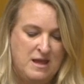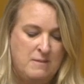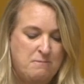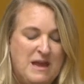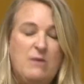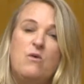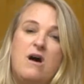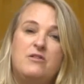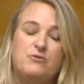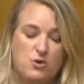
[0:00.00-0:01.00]

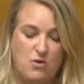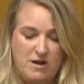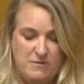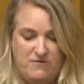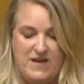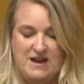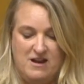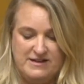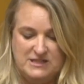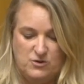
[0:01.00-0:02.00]
Meanwhile, the requirement for
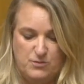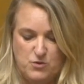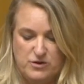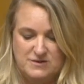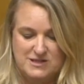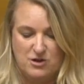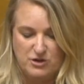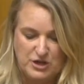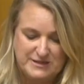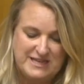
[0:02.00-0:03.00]
airlines to report on slot
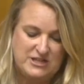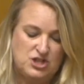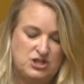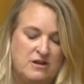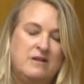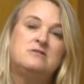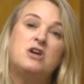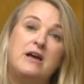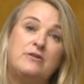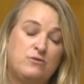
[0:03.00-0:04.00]
usage,
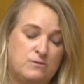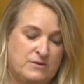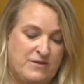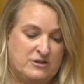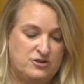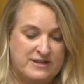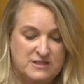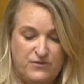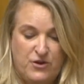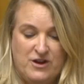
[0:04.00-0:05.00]
tighter rules around
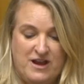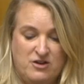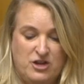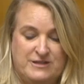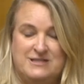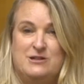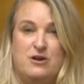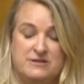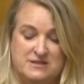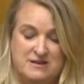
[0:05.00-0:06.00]
transferring unused
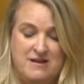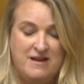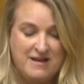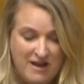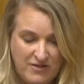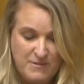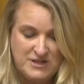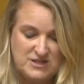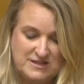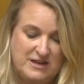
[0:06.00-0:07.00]
slots, and other
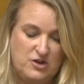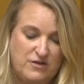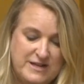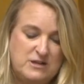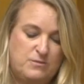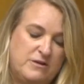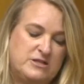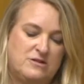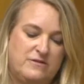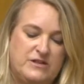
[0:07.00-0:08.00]
measures that increase
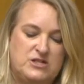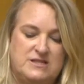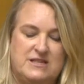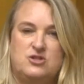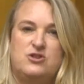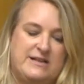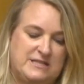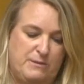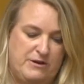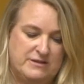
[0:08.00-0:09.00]
operational efficiency and
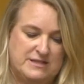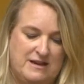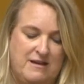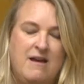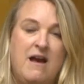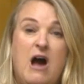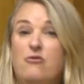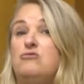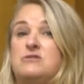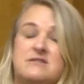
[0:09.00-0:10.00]
transparency are
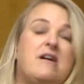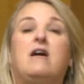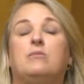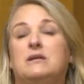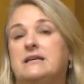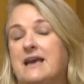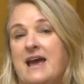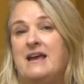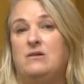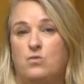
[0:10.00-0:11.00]
all desirable and,
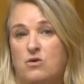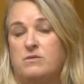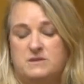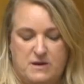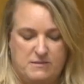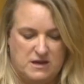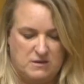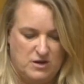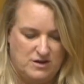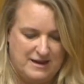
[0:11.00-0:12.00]
again, welcomed by my
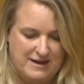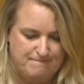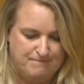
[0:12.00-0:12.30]
community.